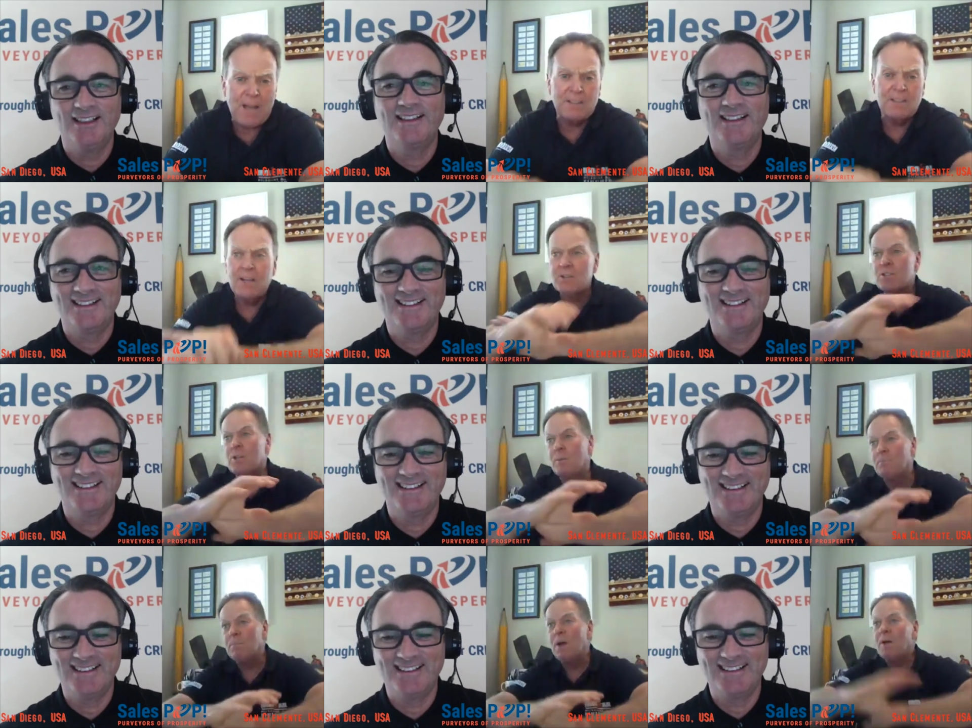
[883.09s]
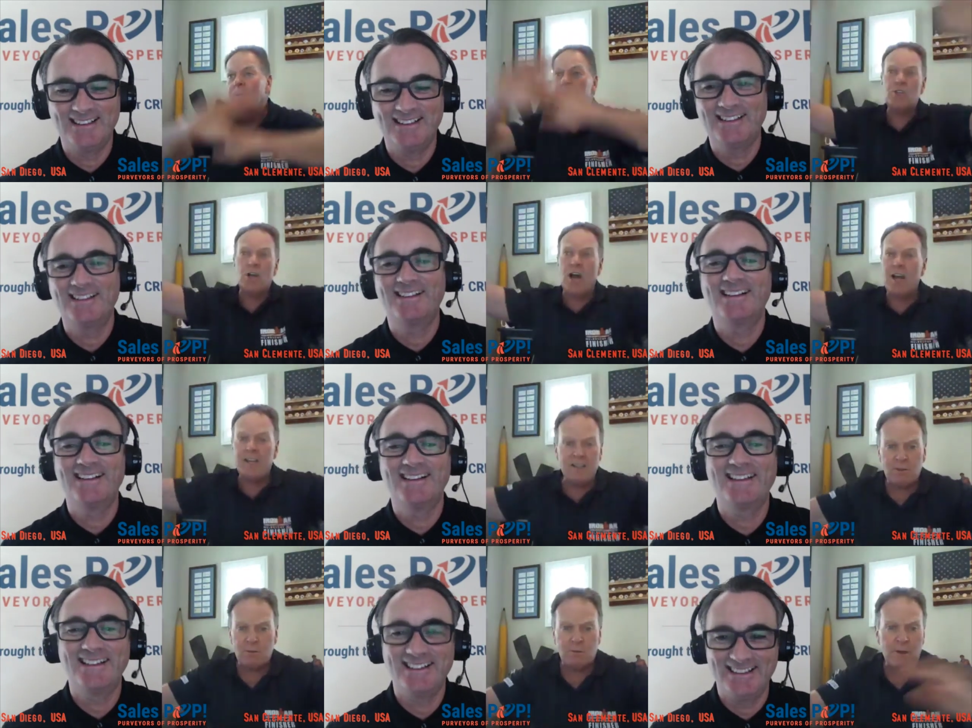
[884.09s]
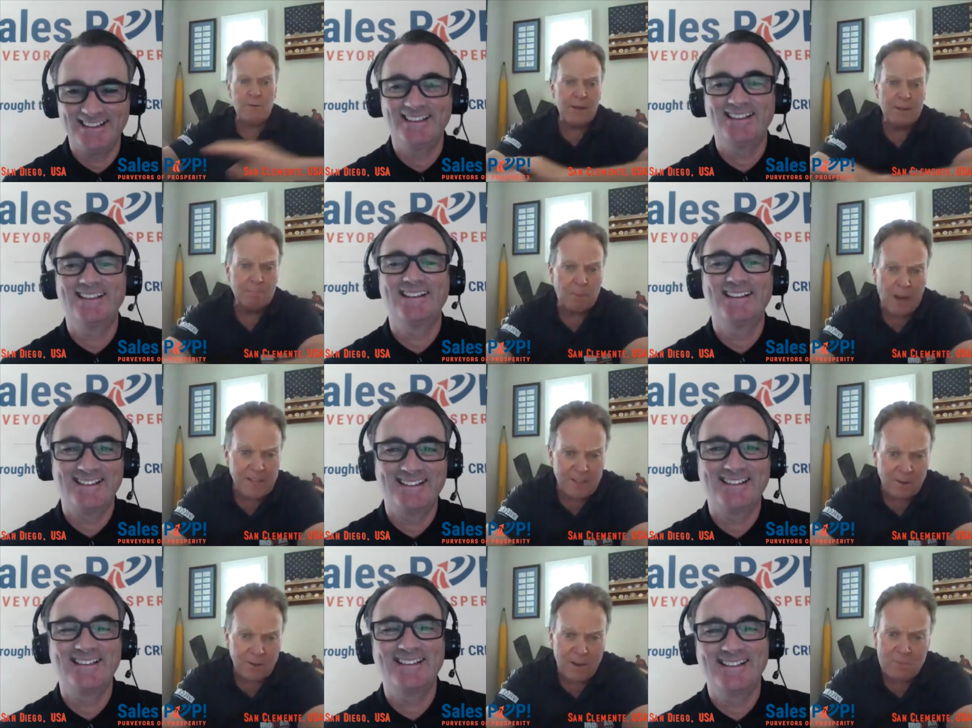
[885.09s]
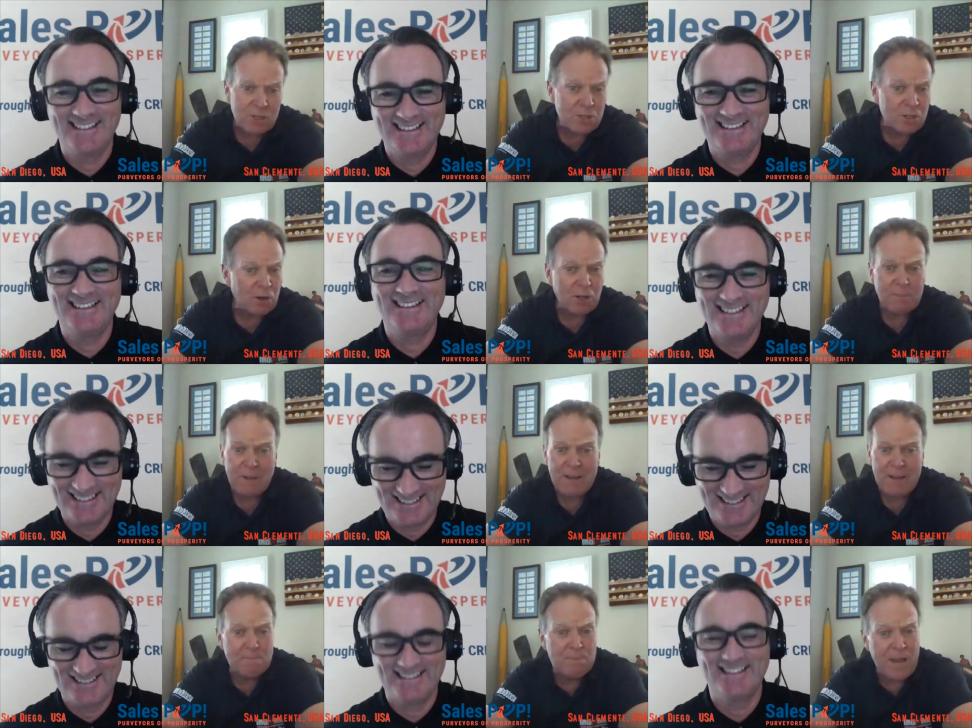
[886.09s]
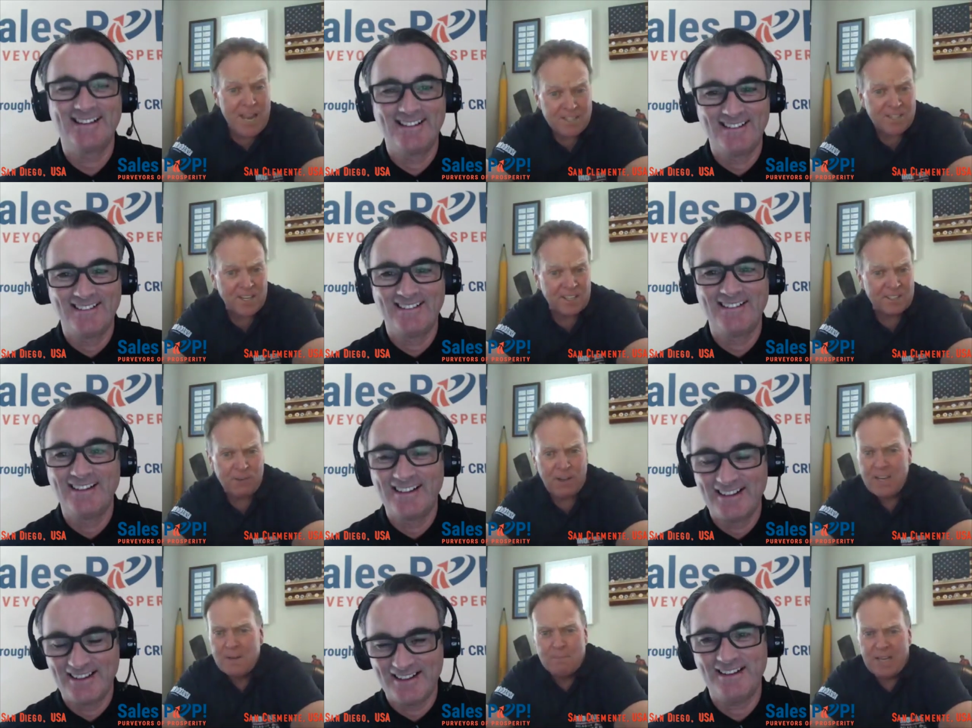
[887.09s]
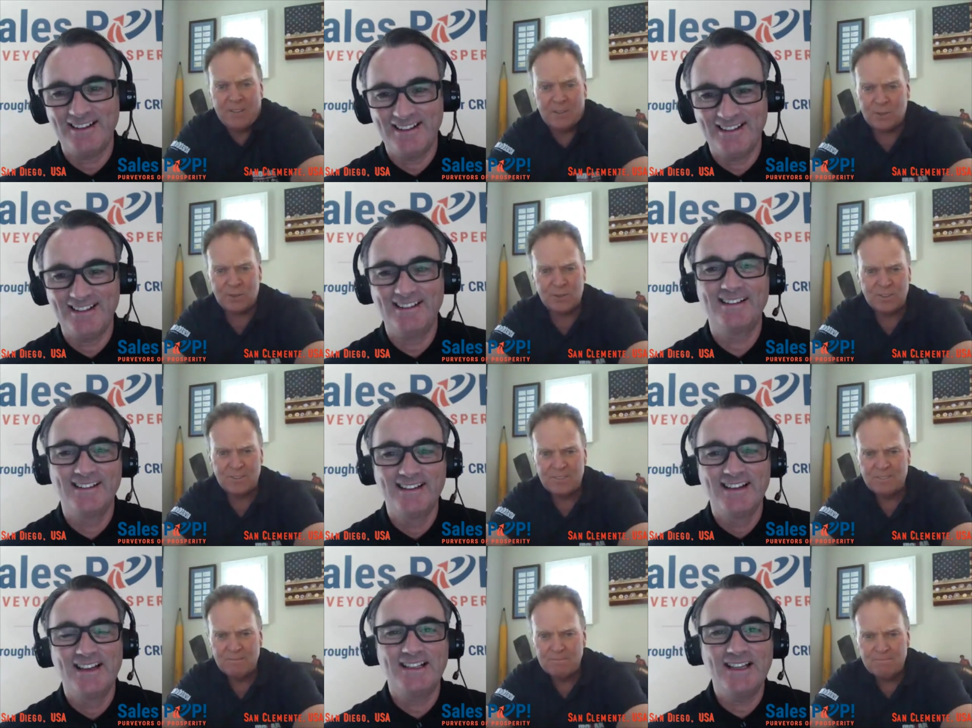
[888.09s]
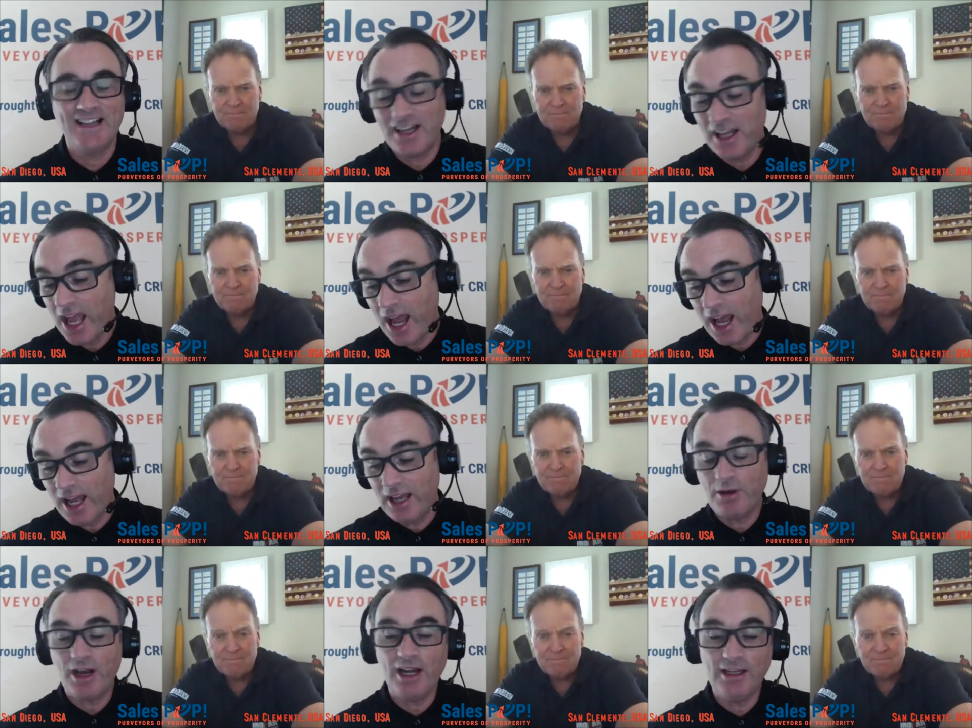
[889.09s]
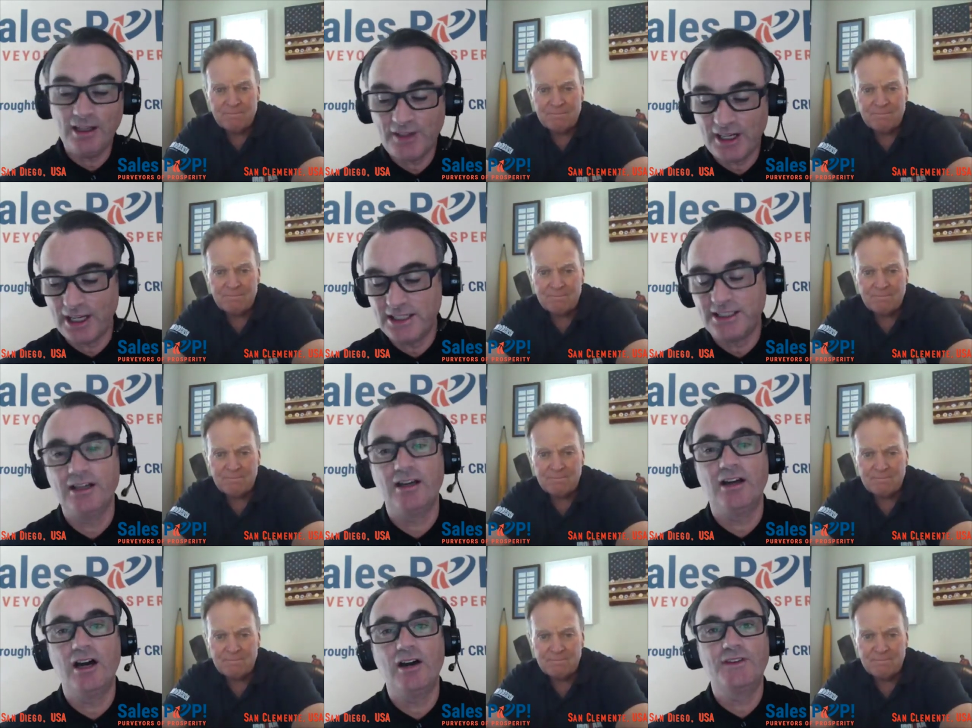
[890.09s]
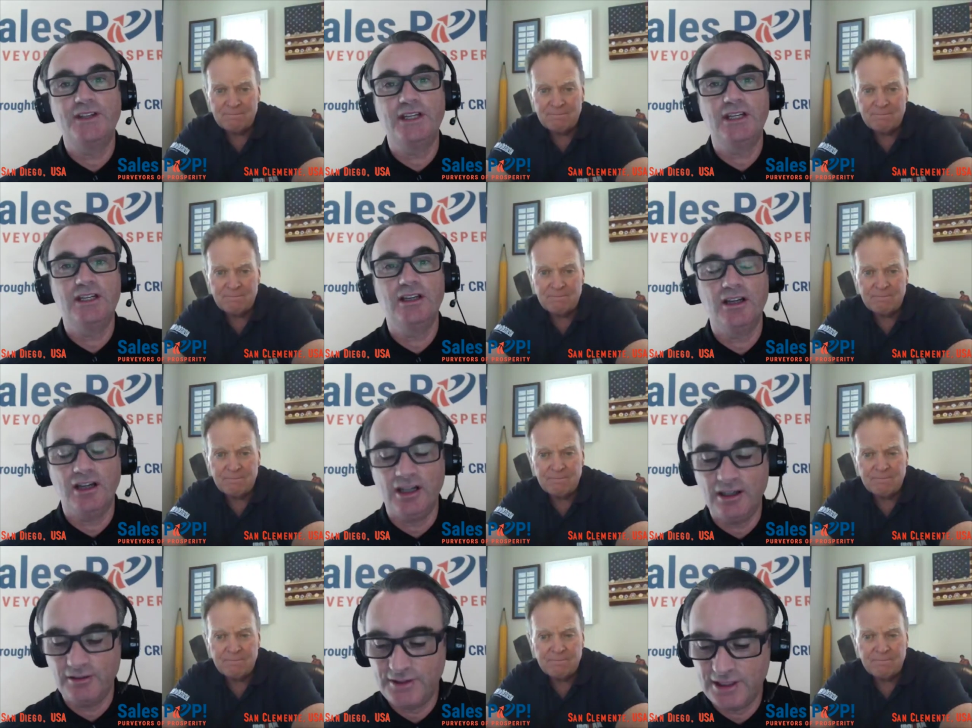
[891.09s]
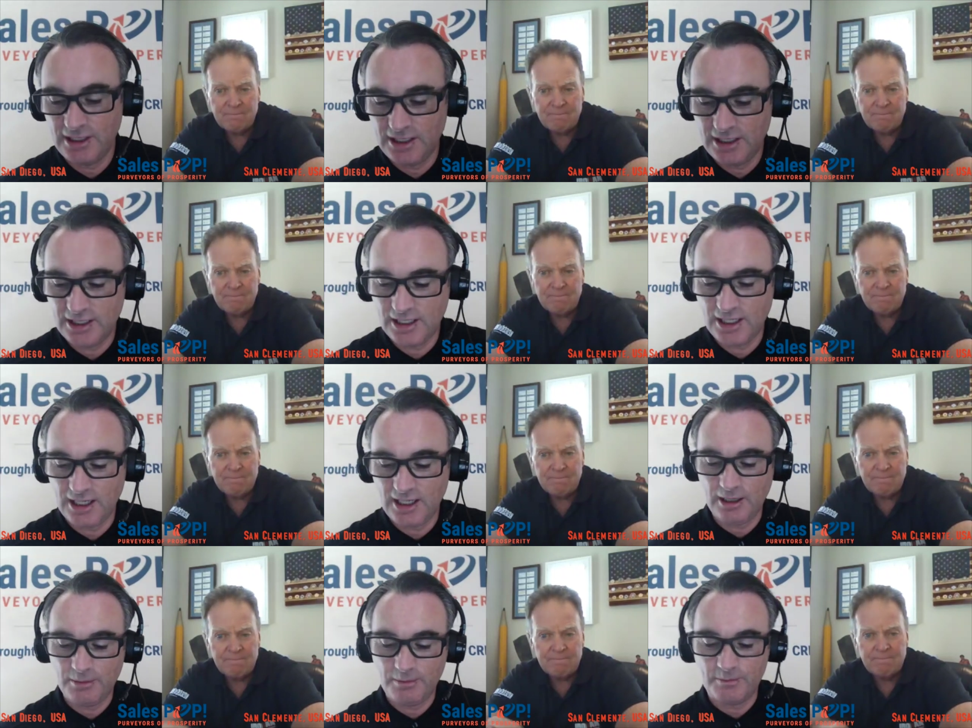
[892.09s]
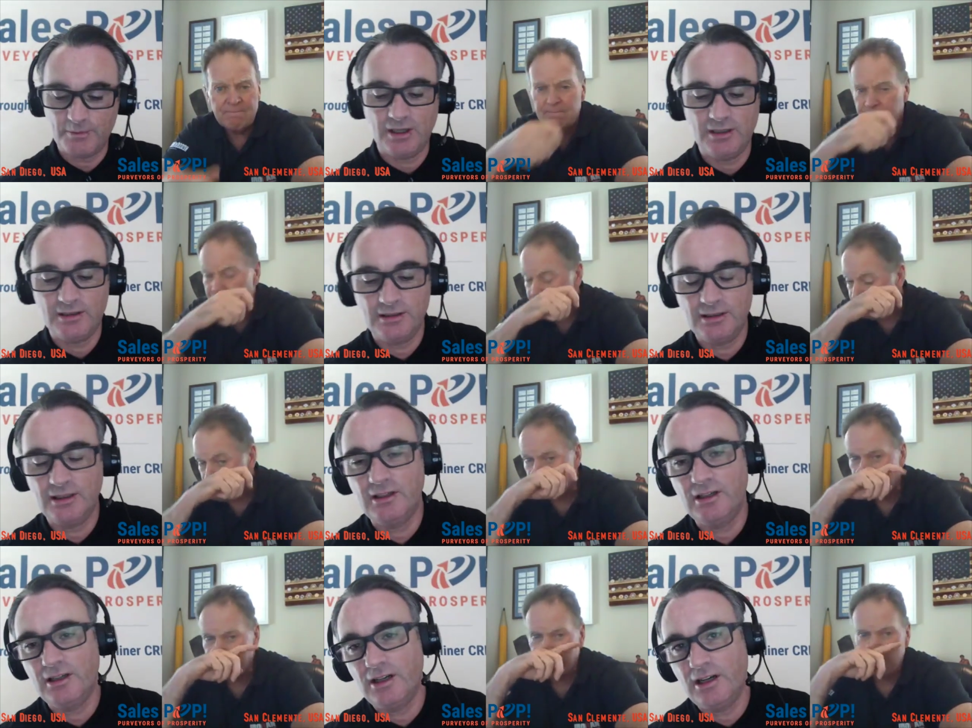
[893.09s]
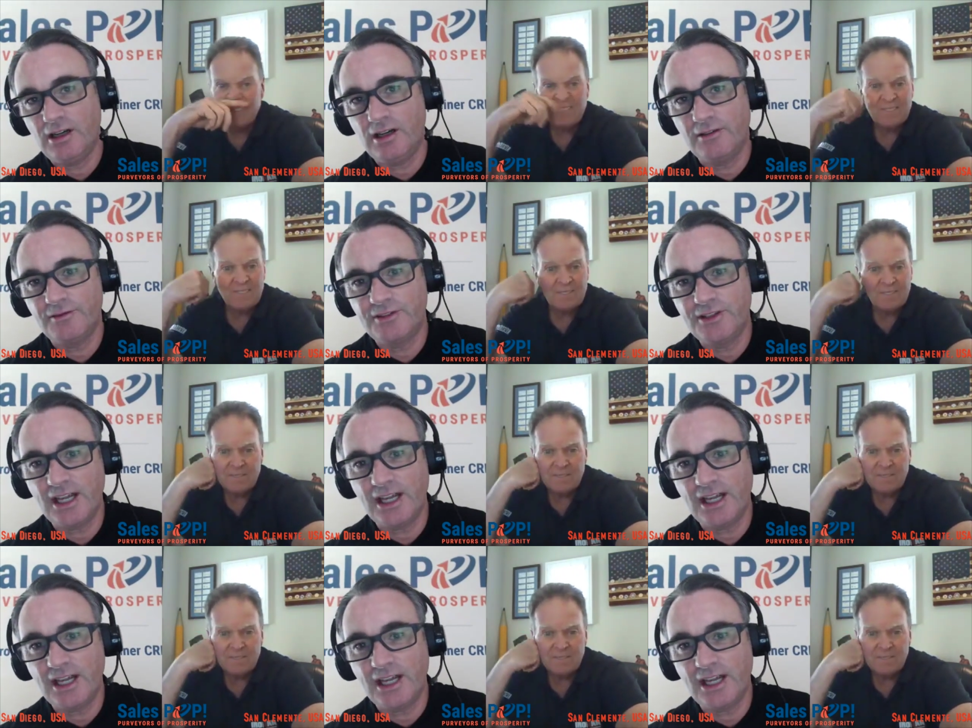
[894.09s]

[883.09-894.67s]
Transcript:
Speaker 1: about some giant three-ring binder. I'm just talking about basics, fundamentals.
Speaker 2: Yeah, um, I love that idea of the of the um, of the